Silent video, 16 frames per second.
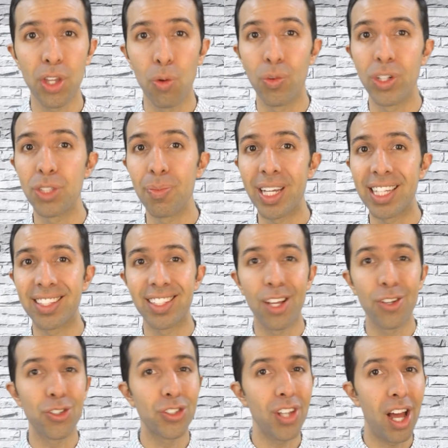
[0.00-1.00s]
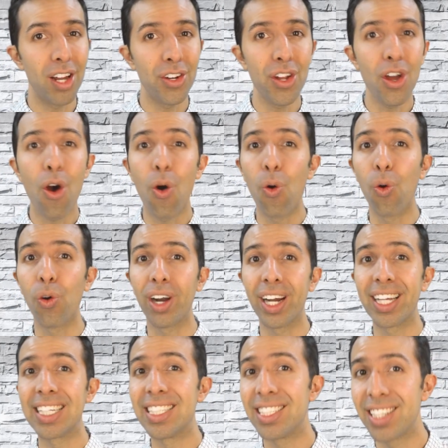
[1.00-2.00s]
which means sun
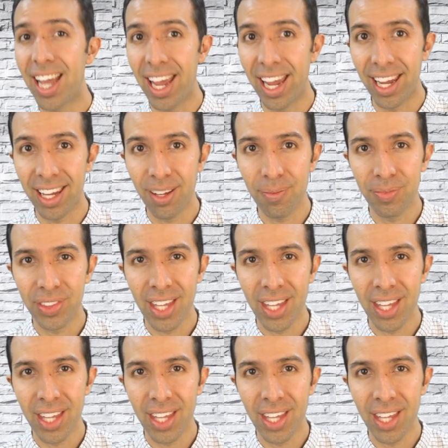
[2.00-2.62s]
or day,